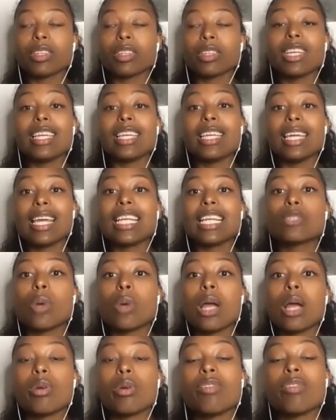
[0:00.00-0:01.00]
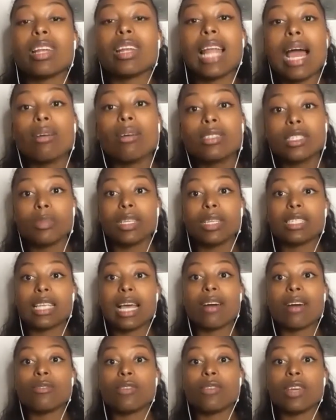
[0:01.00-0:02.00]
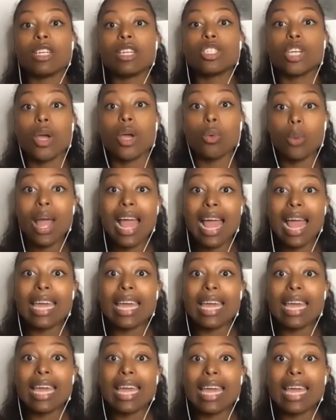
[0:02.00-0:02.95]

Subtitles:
years where we're allowed to be selfish away